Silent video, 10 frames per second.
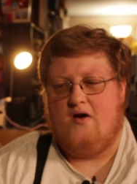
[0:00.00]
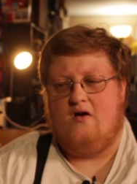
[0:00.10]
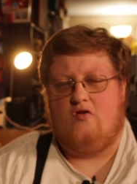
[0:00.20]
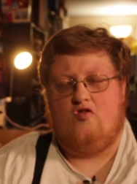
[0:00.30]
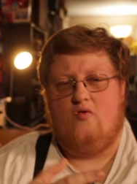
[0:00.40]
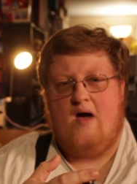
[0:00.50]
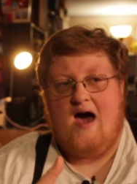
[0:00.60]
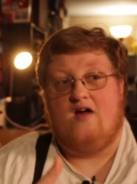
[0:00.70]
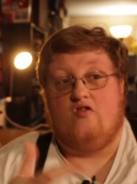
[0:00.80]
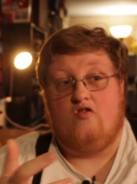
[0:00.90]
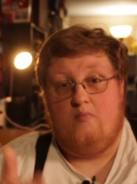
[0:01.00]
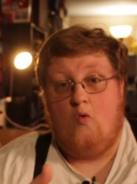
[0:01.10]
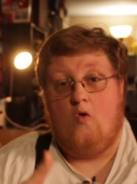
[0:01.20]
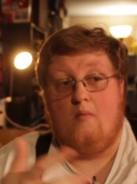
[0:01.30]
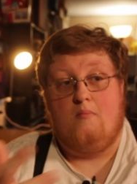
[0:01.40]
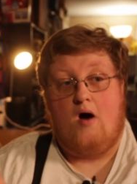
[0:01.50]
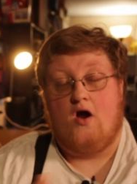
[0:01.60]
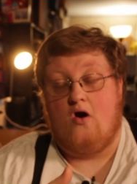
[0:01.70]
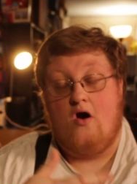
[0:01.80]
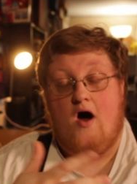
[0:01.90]
but it also has its more
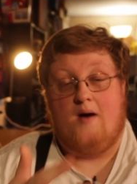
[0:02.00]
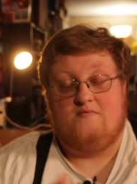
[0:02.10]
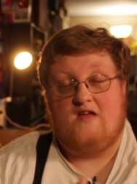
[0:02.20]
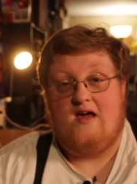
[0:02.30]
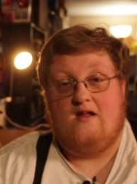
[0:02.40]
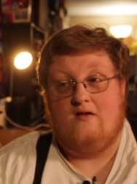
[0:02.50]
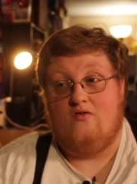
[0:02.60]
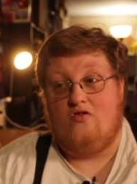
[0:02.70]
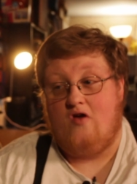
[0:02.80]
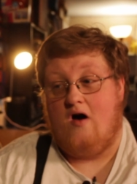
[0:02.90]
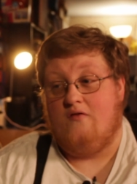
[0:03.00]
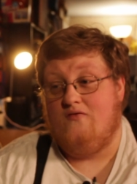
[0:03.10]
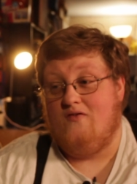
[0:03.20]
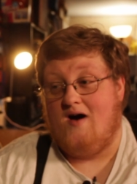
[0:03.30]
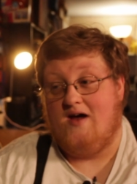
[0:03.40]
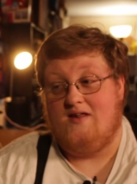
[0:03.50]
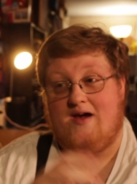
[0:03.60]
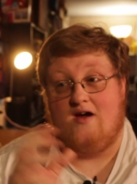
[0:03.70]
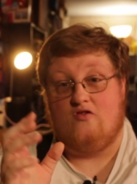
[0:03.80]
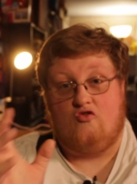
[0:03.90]
modern, updated stuff. I
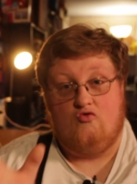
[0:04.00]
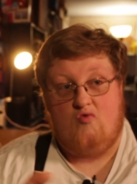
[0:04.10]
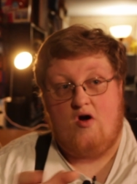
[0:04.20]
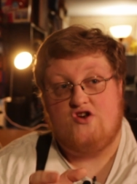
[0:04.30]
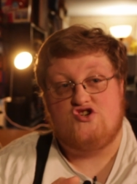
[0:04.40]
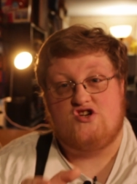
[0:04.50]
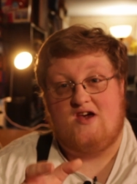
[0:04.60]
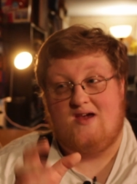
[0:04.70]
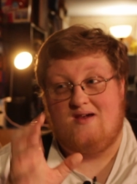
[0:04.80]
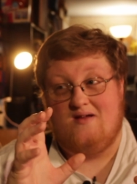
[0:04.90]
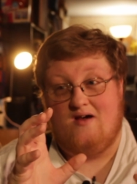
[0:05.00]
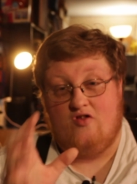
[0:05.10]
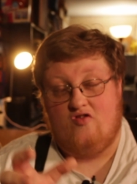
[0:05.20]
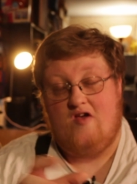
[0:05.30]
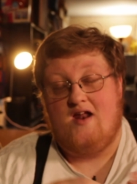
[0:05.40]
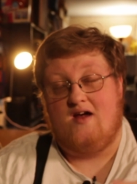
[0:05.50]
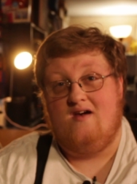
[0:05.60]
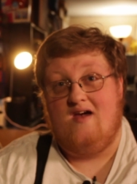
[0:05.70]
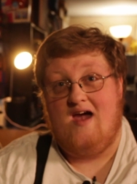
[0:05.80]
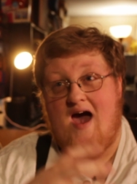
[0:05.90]
like its grungy
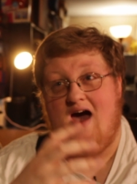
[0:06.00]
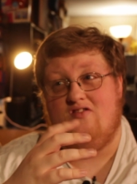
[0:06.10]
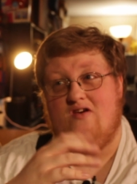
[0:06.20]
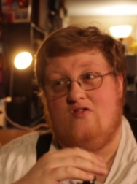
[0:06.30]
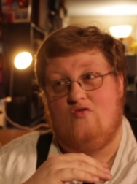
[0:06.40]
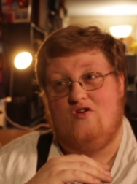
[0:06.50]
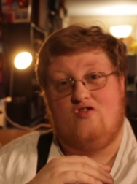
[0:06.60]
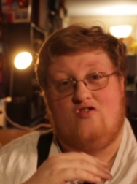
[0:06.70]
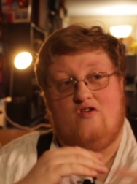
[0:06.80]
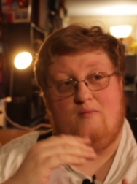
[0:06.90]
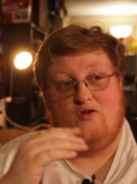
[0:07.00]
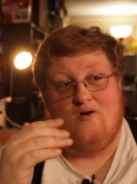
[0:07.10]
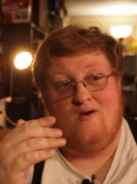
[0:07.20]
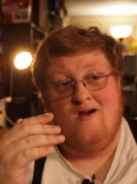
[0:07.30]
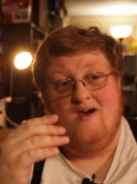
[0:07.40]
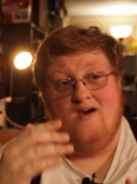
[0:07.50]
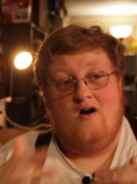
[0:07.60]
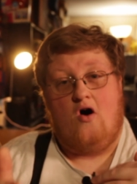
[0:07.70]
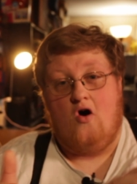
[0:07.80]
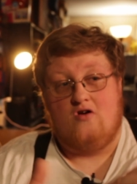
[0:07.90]
aesthetic. It has that sort of similar
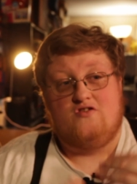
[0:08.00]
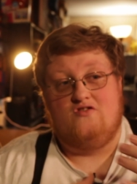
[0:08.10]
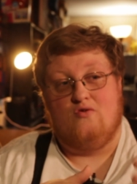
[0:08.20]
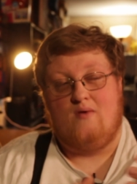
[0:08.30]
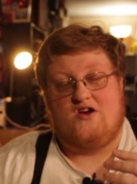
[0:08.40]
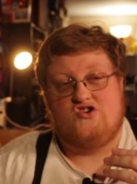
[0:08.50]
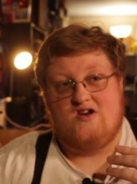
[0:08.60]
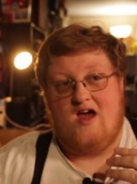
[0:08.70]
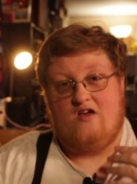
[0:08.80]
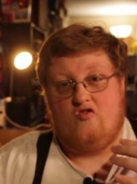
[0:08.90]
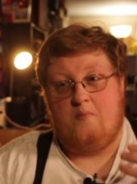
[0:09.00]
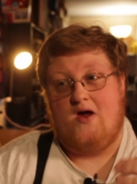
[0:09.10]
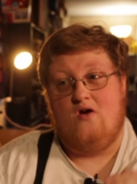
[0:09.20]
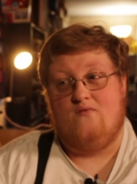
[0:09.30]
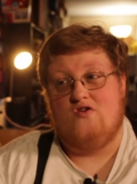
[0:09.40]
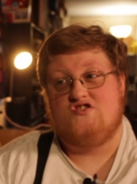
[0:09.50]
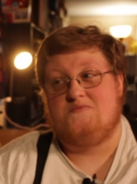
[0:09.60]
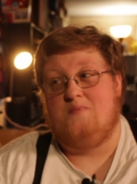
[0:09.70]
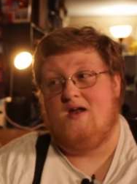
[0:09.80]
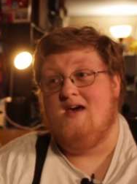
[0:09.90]
art direction as
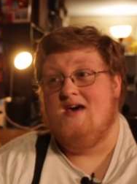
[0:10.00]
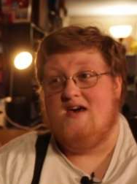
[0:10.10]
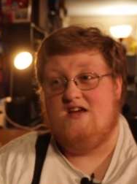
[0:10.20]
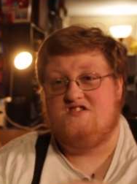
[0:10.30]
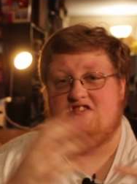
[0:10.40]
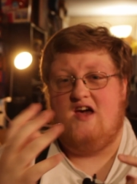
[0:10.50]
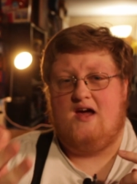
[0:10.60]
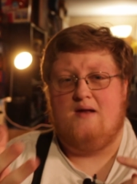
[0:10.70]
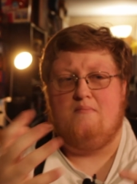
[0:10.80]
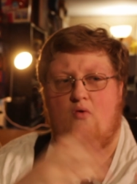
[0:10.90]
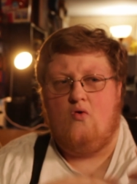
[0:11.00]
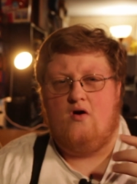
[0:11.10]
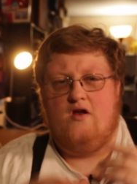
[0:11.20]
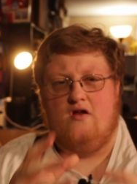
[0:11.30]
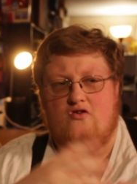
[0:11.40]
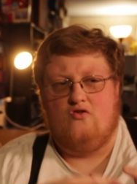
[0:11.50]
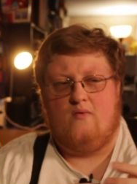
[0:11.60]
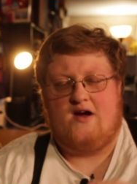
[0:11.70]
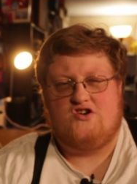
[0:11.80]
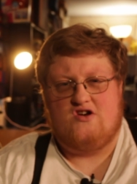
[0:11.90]
Spider-Verse, but it's taken more in a
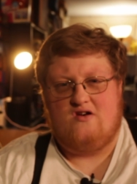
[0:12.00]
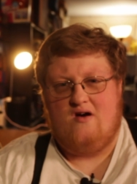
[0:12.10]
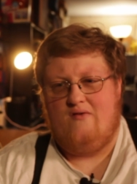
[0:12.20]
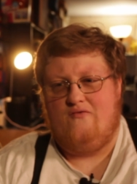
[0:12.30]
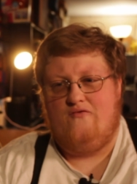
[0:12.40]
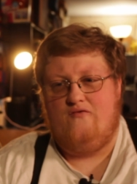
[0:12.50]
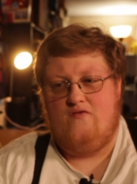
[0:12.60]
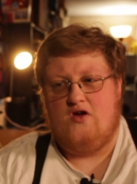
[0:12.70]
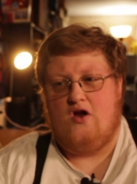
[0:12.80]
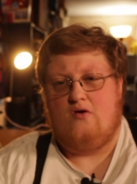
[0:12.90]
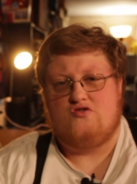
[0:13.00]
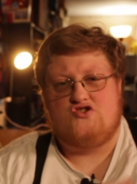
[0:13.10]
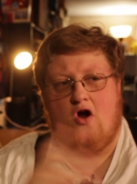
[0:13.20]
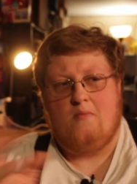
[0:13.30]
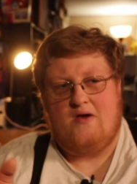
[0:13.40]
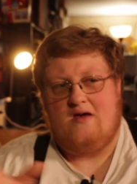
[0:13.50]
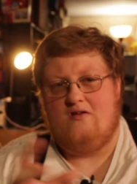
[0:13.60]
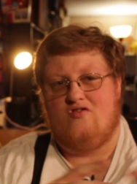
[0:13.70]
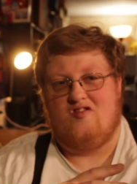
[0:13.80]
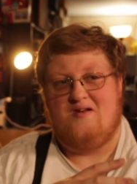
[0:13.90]
direction of,
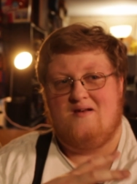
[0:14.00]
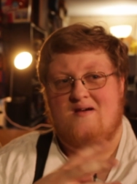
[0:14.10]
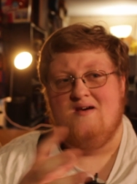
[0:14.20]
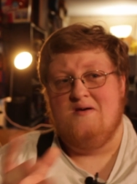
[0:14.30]
Sharpies and